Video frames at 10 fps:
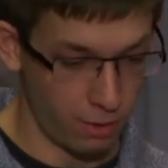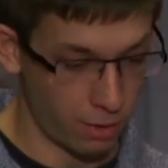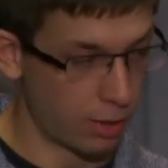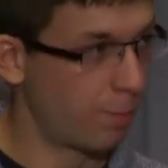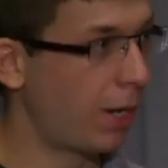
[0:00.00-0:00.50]

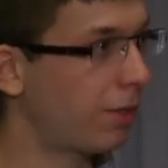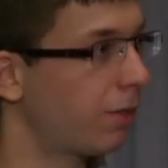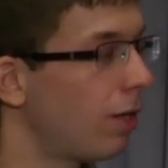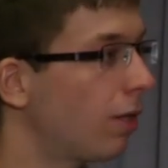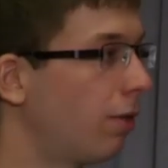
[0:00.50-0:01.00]

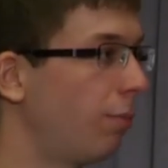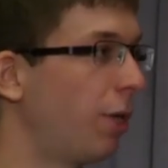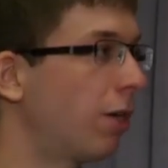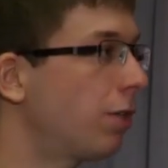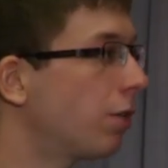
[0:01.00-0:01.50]
But
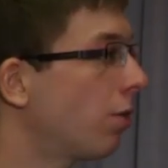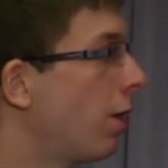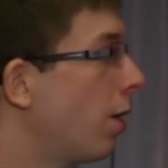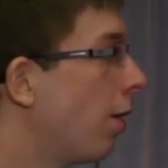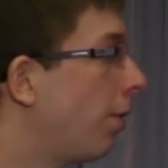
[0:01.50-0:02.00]
because it's
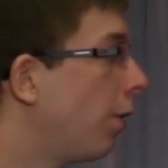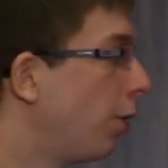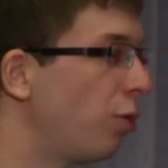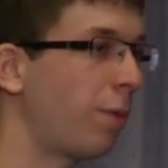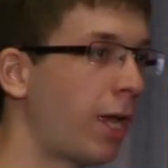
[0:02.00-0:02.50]
running on the
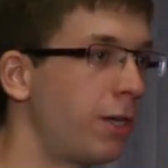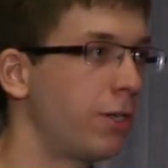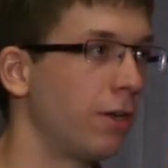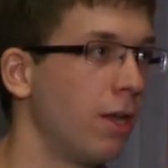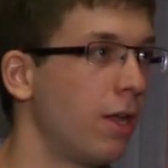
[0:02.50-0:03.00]
Hadoop
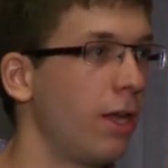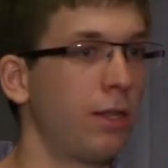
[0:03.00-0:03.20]
engine,